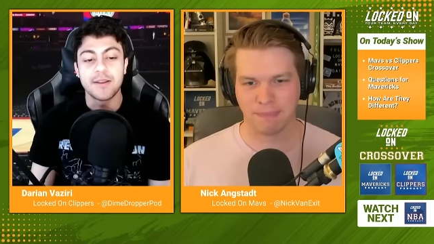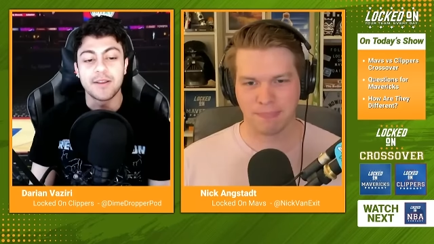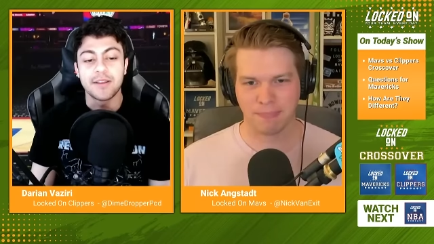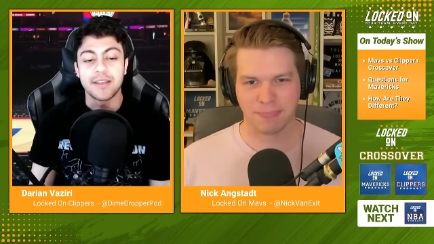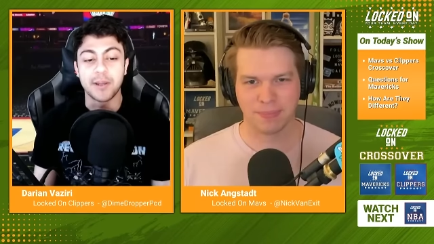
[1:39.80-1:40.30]

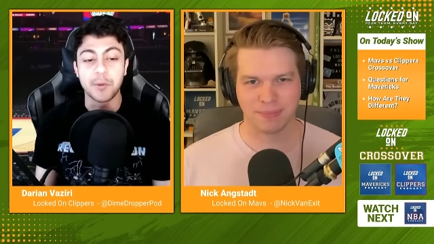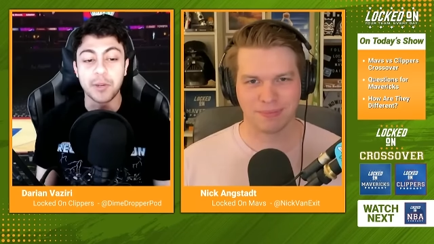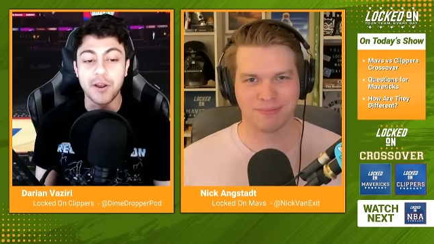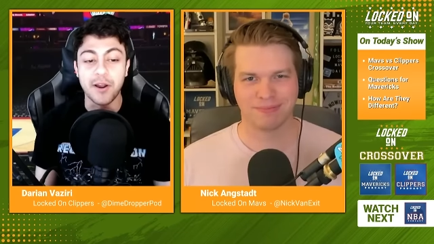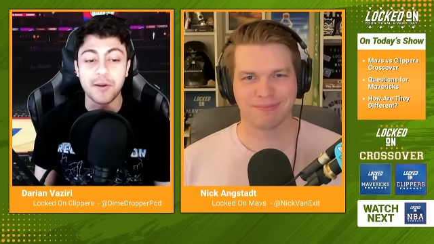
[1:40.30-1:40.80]
Speaker 1: Here we
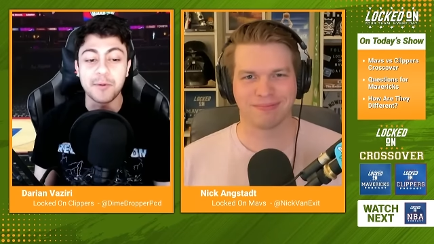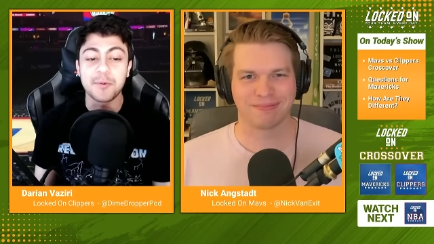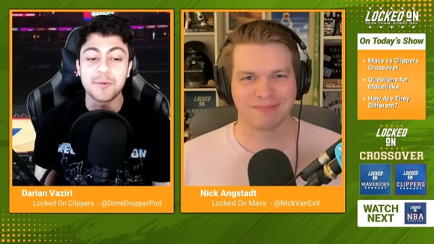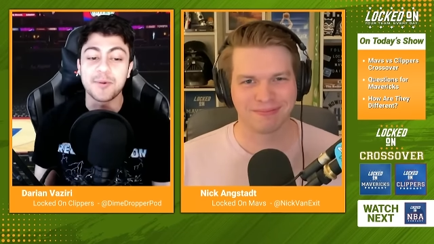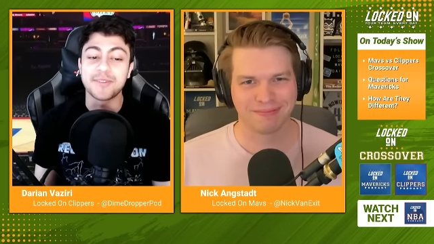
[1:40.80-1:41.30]
are
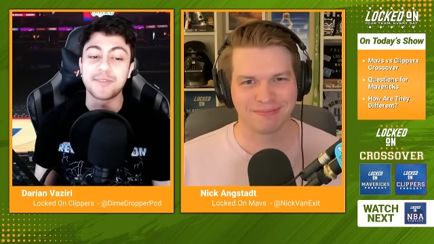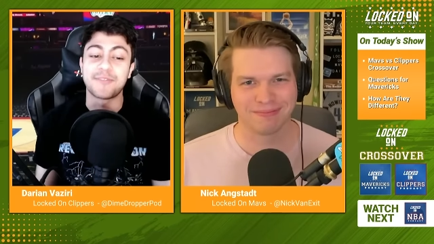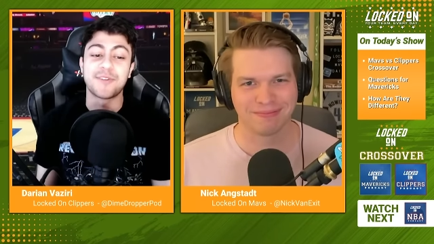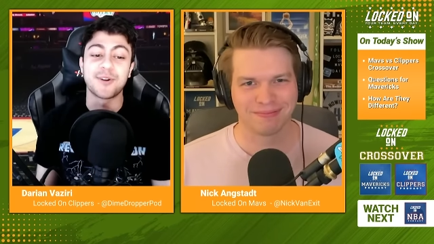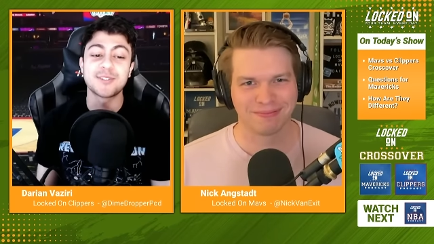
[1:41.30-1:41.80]
the
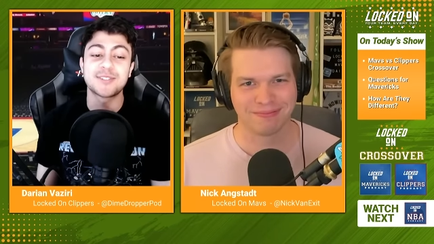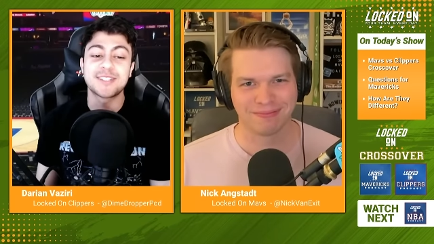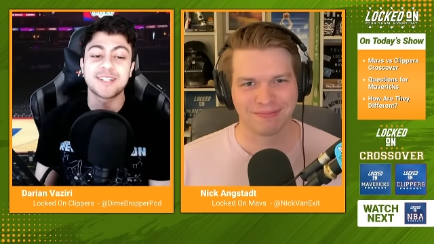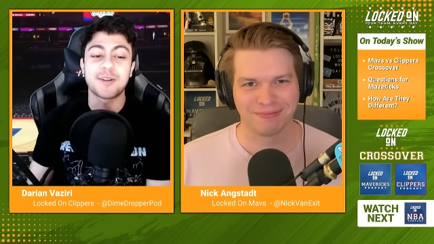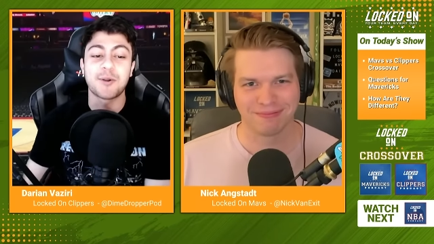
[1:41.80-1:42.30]
first
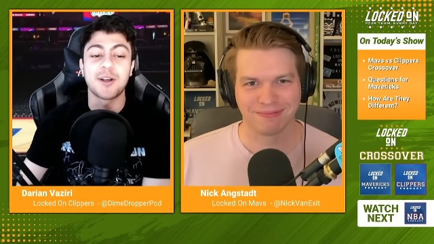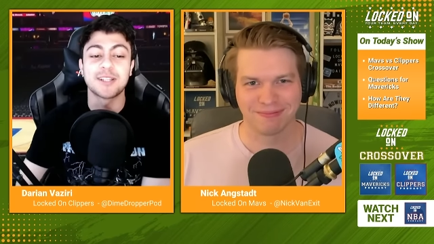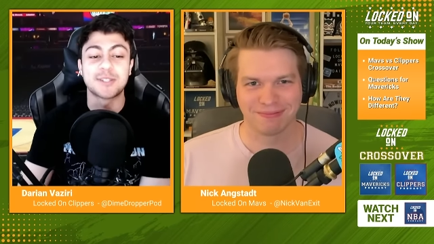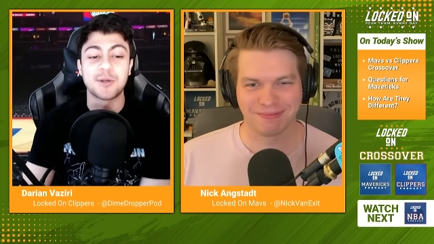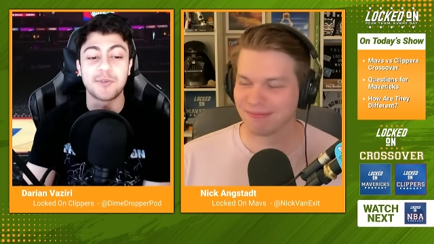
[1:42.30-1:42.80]

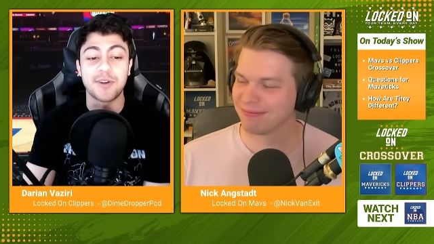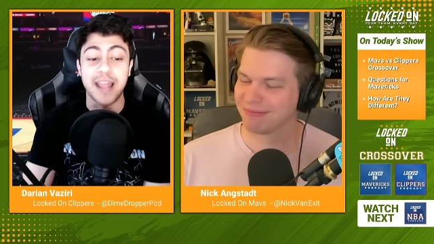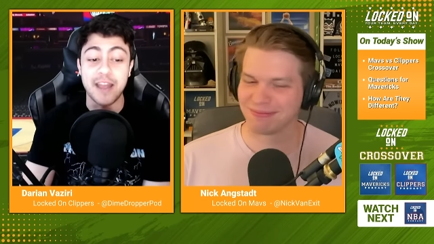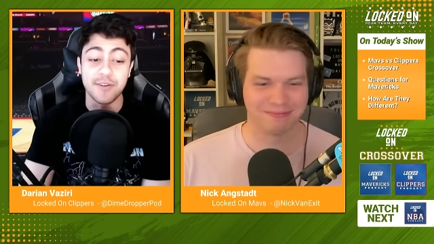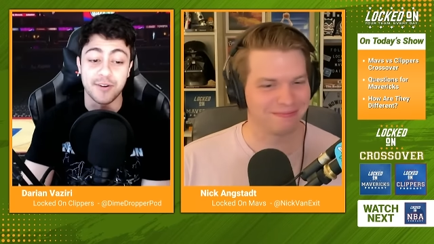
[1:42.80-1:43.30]
crossover
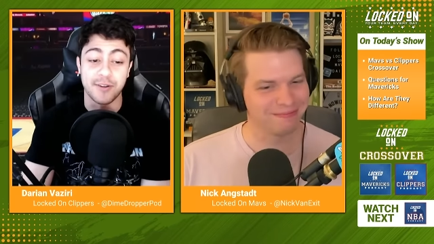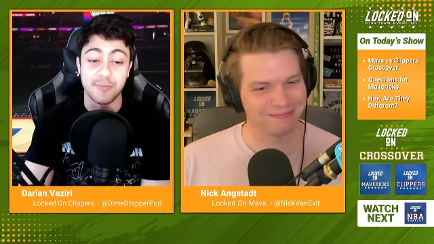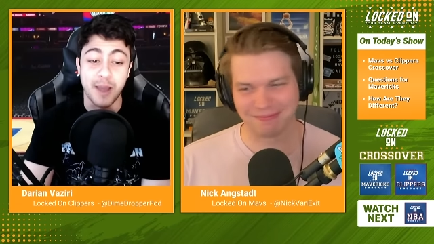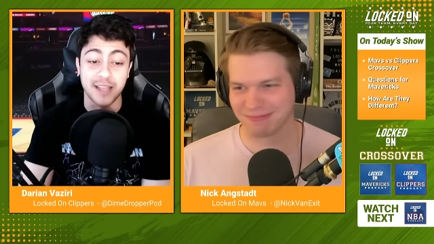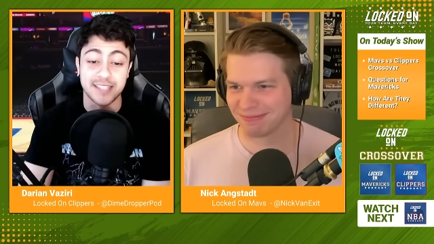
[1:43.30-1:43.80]
ever of
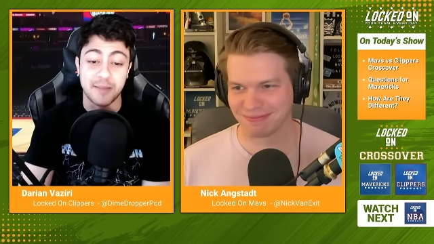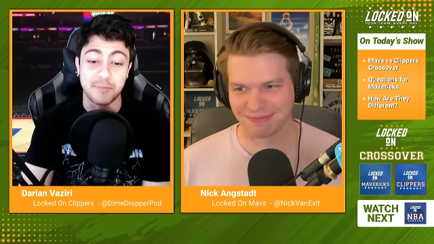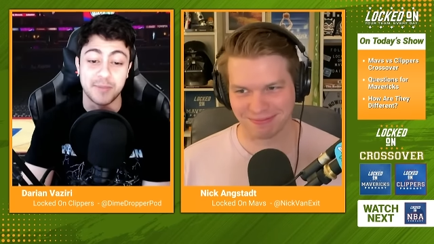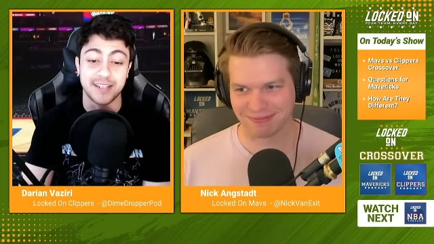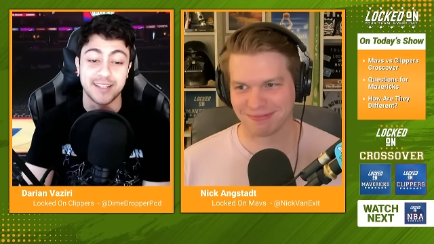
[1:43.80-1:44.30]
my time
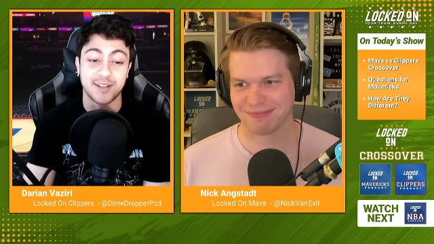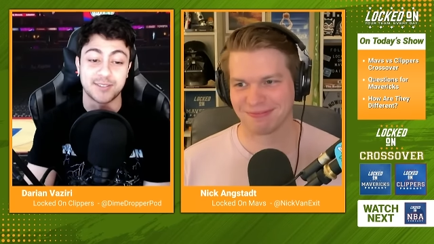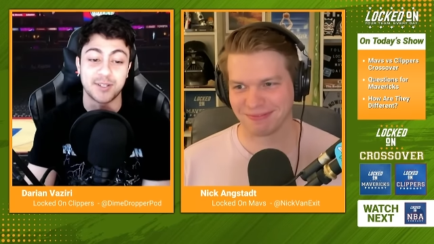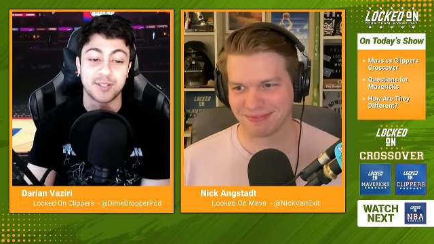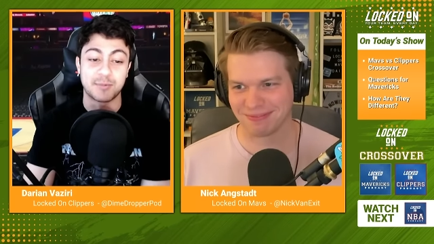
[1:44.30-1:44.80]
being Locked
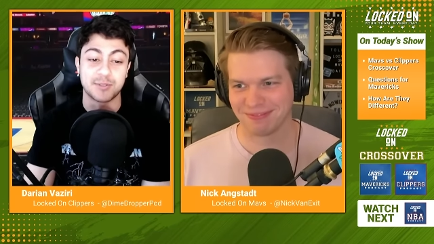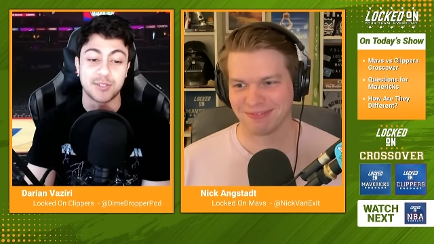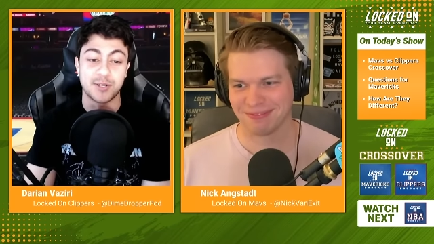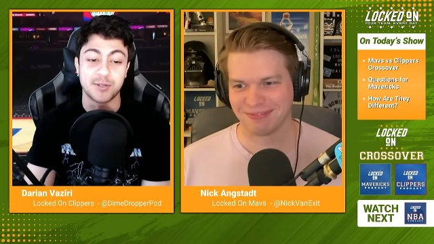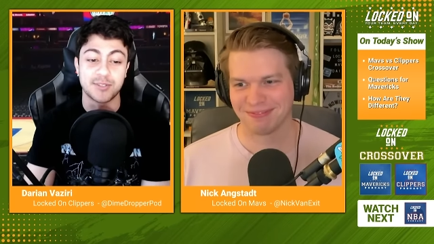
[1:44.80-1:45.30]
On Clippers
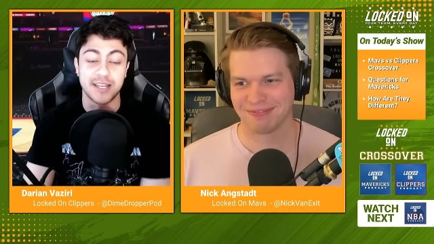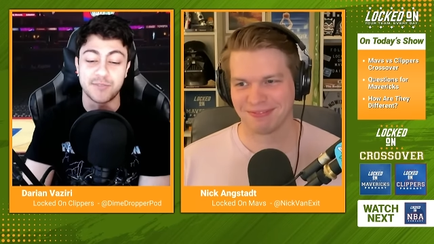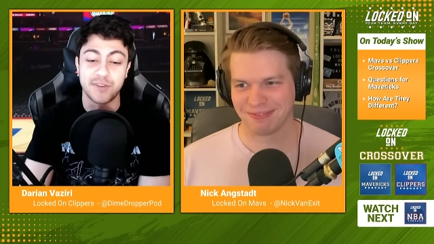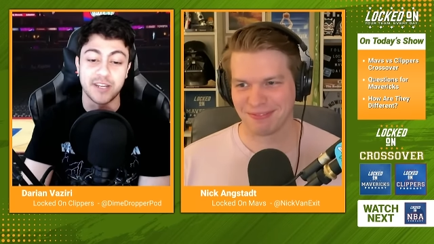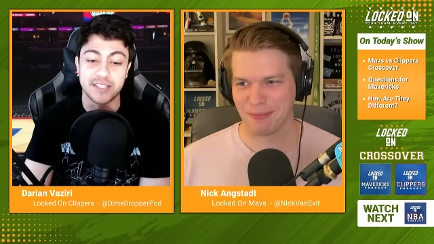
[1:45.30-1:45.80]
host. And it's
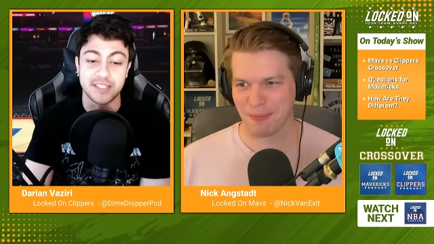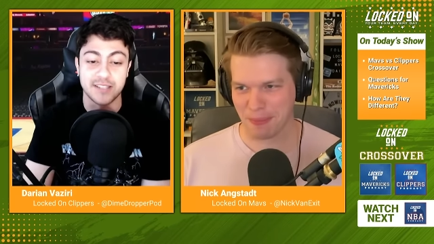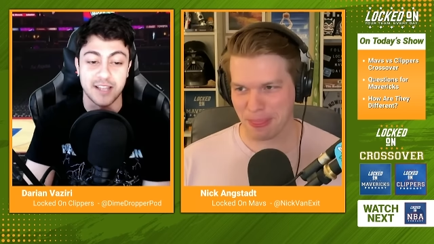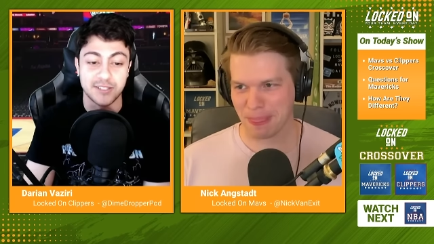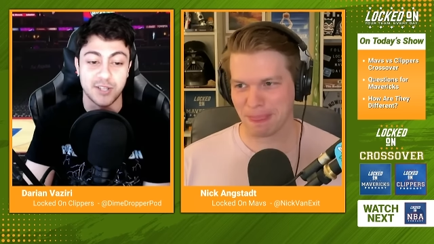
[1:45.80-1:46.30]
funny because
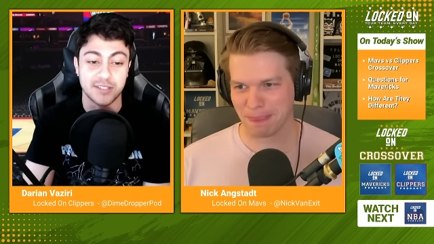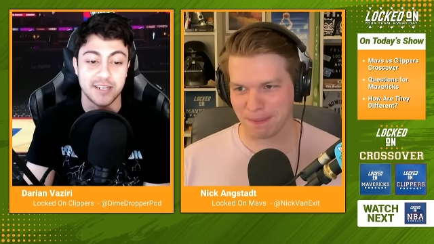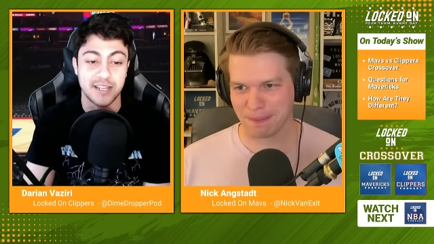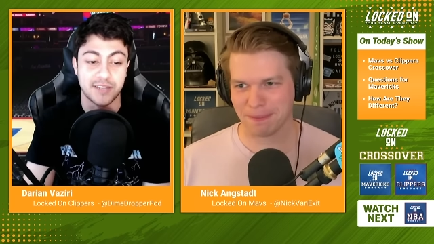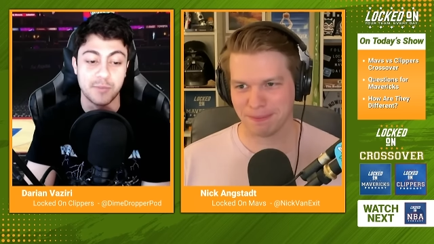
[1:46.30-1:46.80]
I talk to
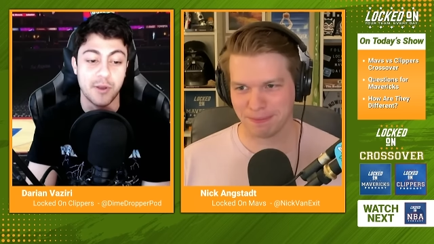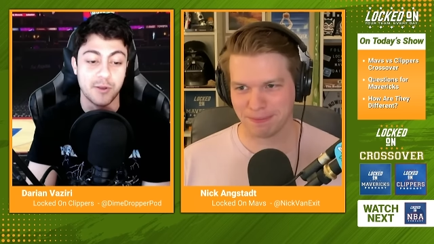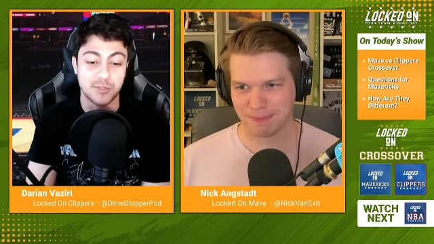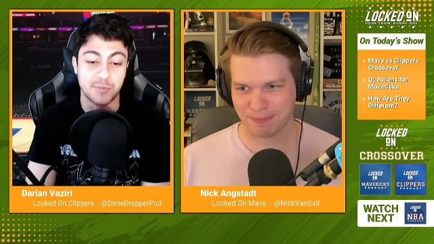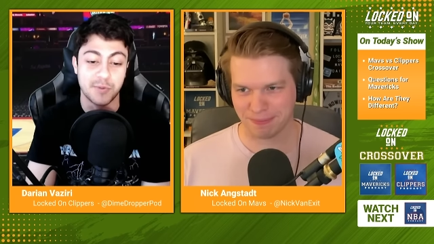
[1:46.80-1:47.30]
Nick the
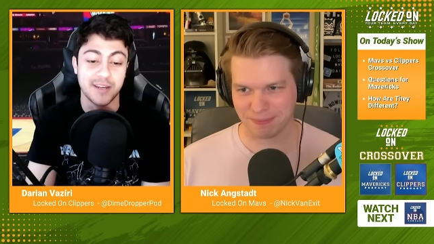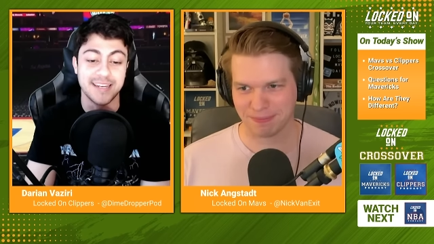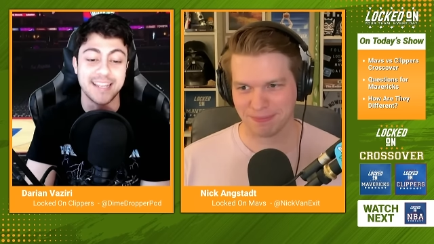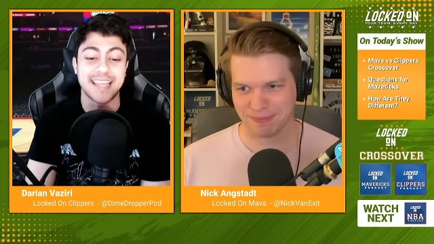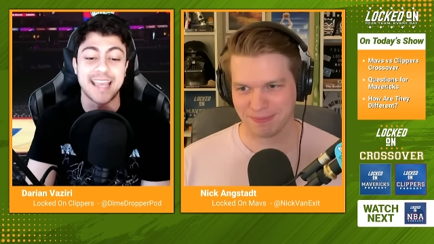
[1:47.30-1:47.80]
most, but
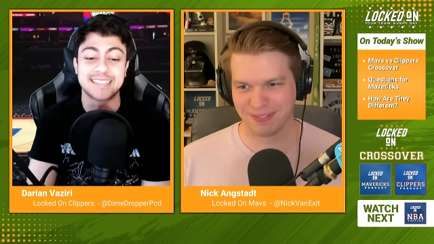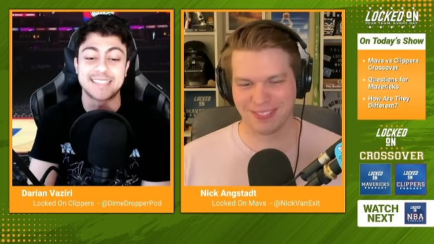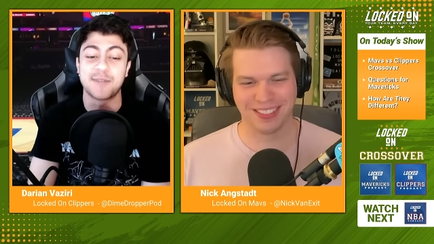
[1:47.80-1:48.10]
Nick Angstadt of